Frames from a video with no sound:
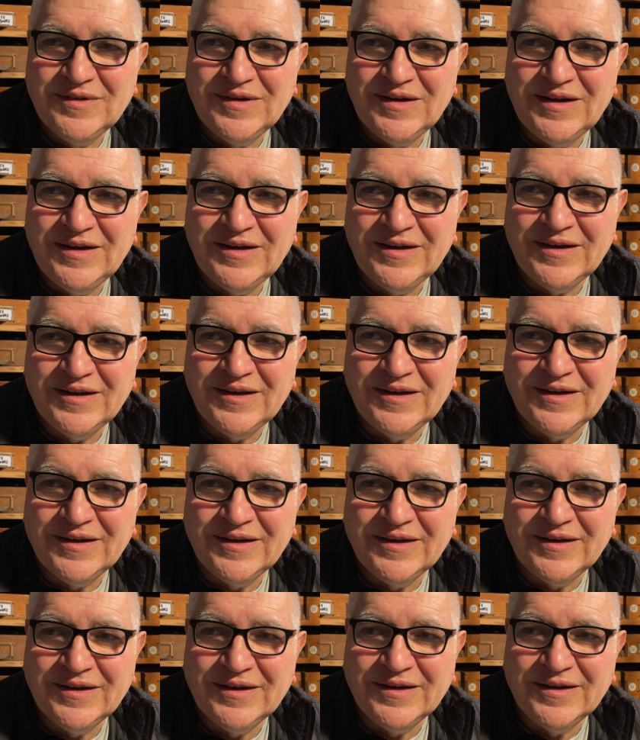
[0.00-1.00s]

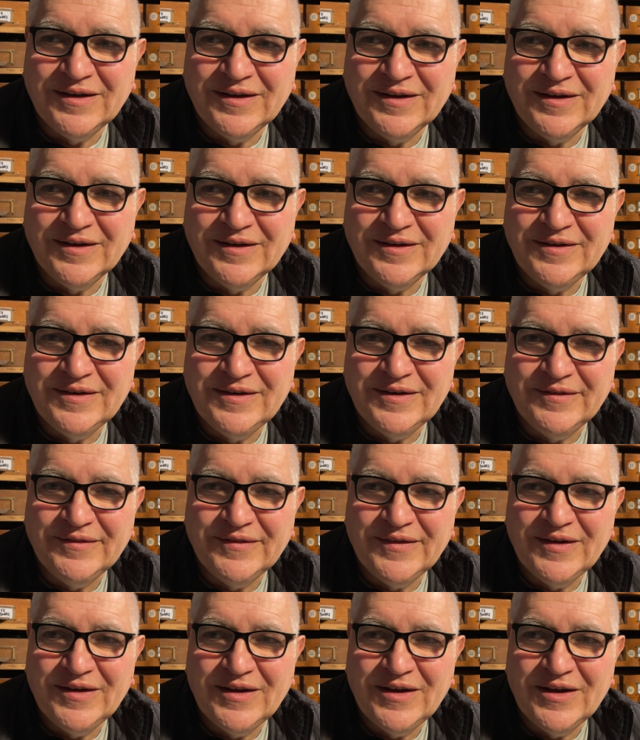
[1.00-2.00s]
of
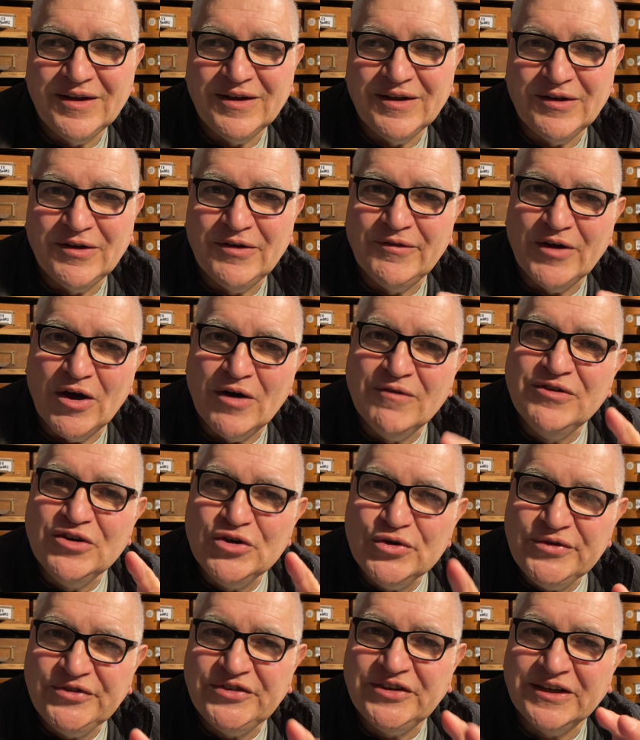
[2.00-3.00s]

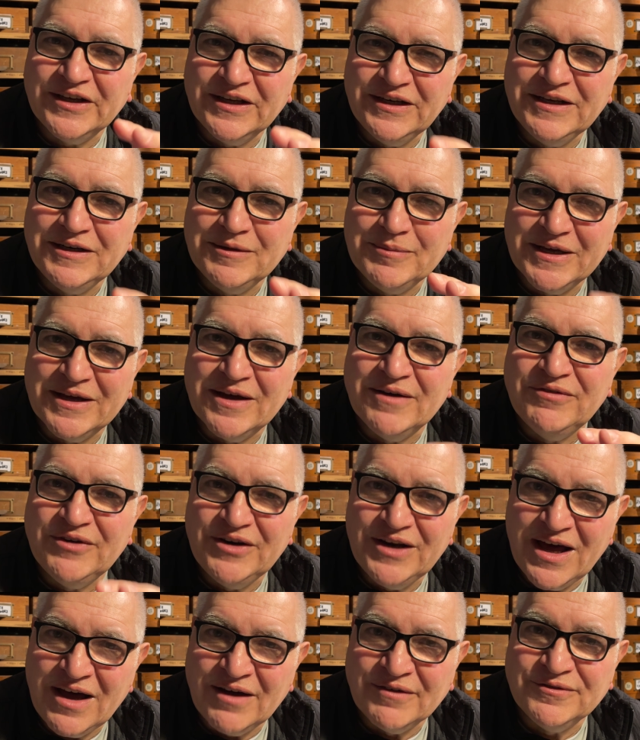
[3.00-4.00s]
losing a little bit of
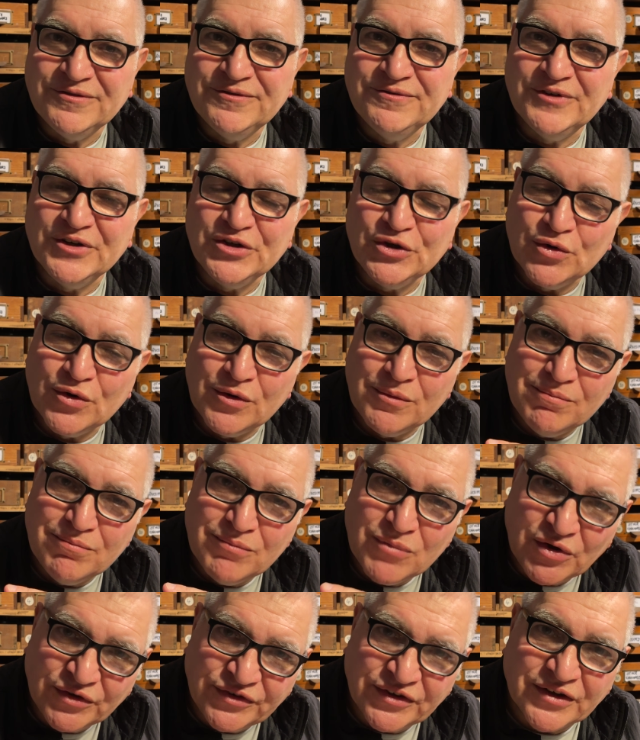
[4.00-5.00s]
love for your
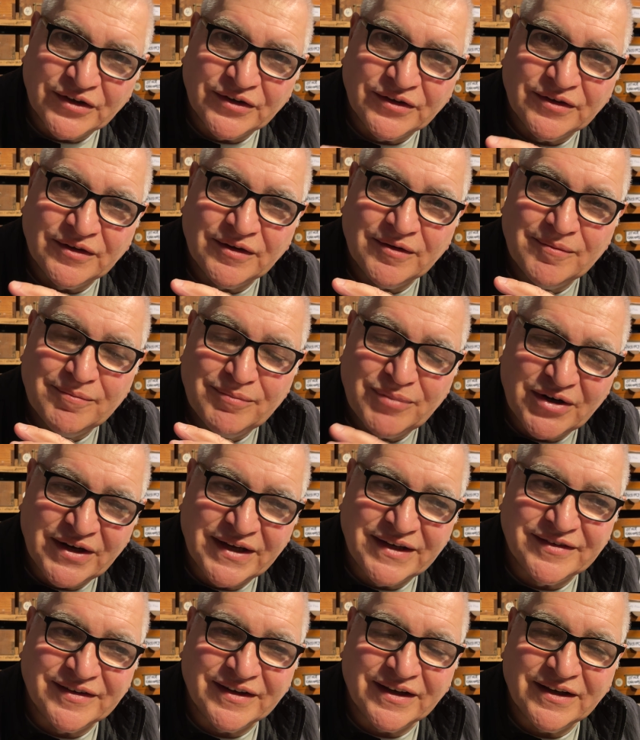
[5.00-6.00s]
modern
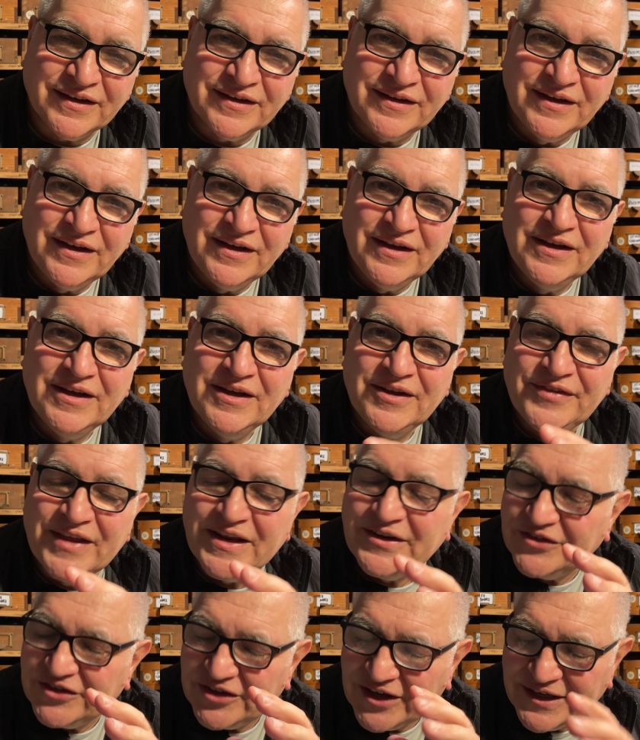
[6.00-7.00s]
binder,
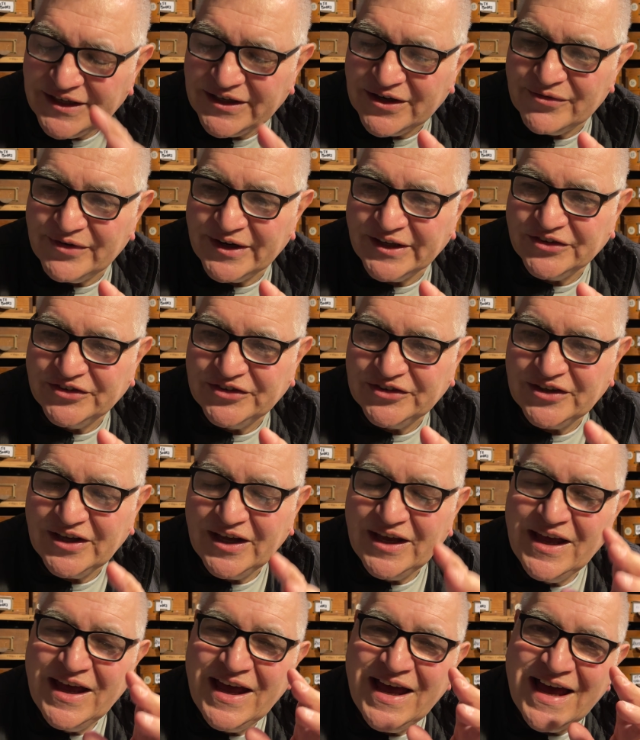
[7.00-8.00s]
then take a risk,
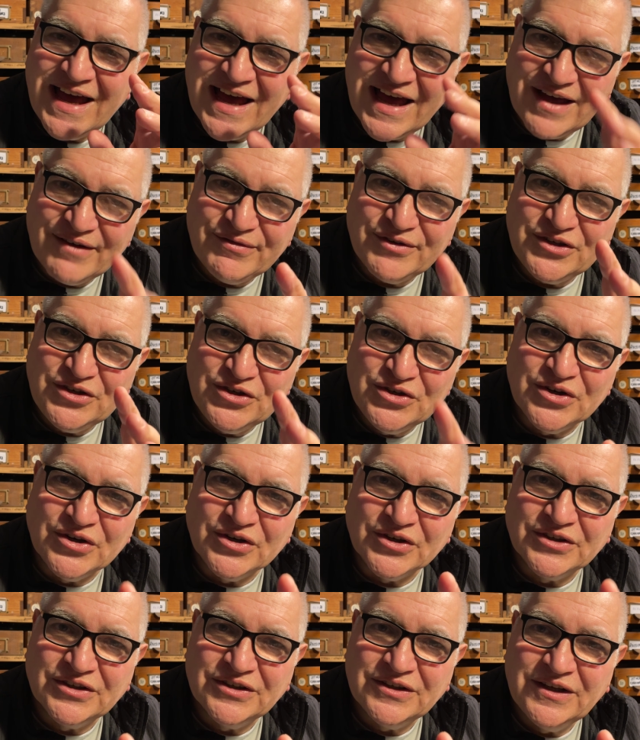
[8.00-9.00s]
have a
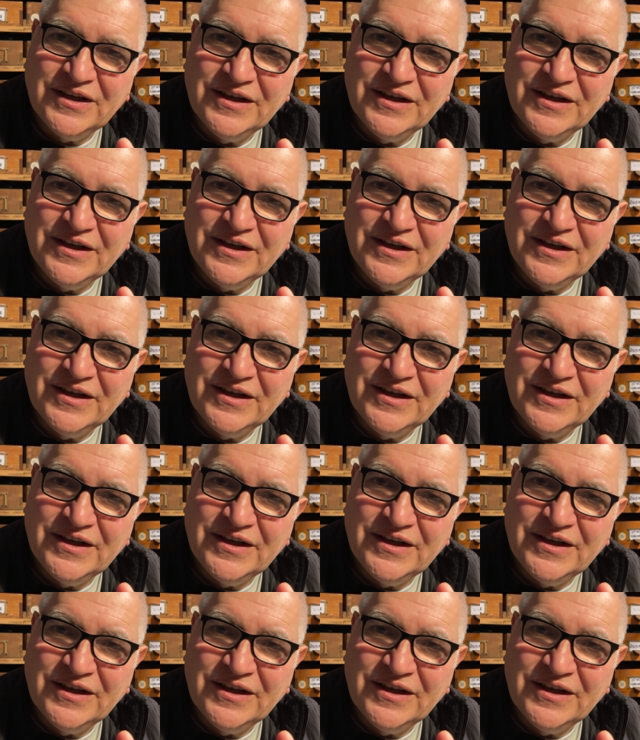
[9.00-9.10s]
look,